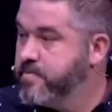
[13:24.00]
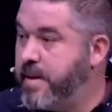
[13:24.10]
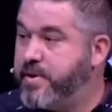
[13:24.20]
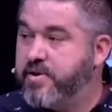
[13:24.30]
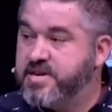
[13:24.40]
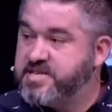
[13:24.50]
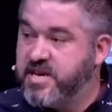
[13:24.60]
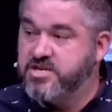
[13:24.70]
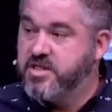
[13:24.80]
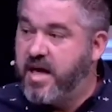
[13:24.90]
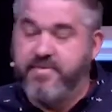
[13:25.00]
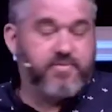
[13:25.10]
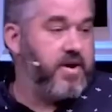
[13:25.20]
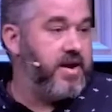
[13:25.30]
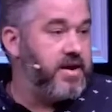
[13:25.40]
Maybe you're in a stage of
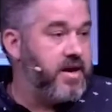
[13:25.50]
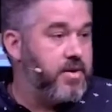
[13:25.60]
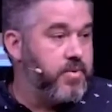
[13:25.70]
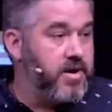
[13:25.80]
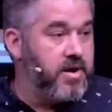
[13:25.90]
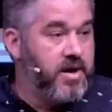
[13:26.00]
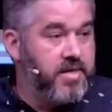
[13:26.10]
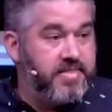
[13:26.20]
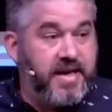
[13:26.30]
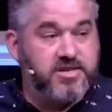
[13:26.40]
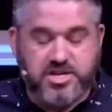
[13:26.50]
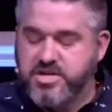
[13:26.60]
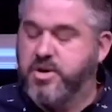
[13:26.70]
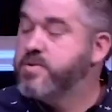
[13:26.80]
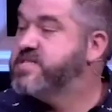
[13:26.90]
life right now where things
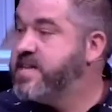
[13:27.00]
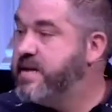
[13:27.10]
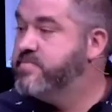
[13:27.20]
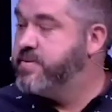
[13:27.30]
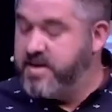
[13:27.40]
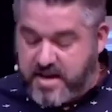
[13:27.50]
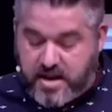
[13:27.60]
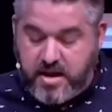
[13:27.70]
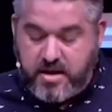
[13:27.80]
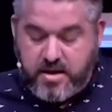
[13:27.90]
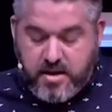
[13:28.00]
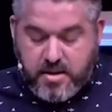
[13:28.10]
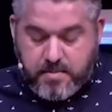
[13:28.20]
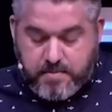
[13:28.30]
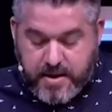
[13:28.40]
just don't seem to be getting
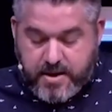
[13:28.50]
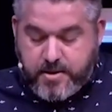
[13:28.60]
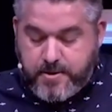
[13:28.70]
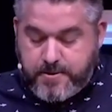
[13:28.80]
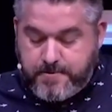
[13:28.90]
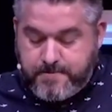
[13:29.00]
better.